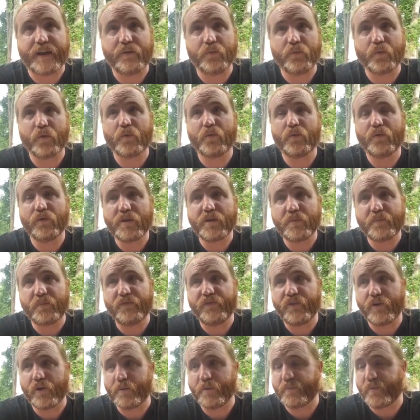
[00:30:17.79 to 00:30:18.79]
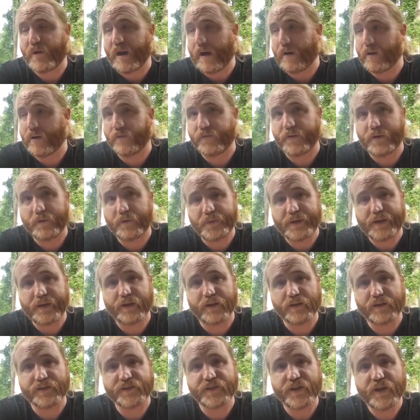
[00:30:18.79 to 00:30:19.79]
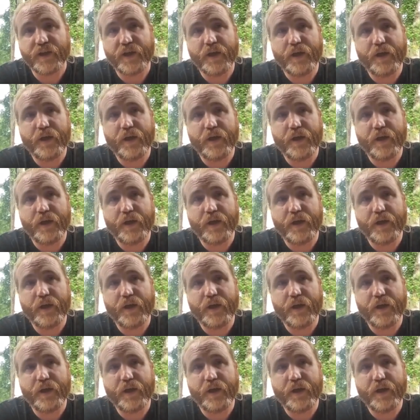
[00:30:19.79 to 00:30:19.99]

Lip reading: and we're really very proud of it because,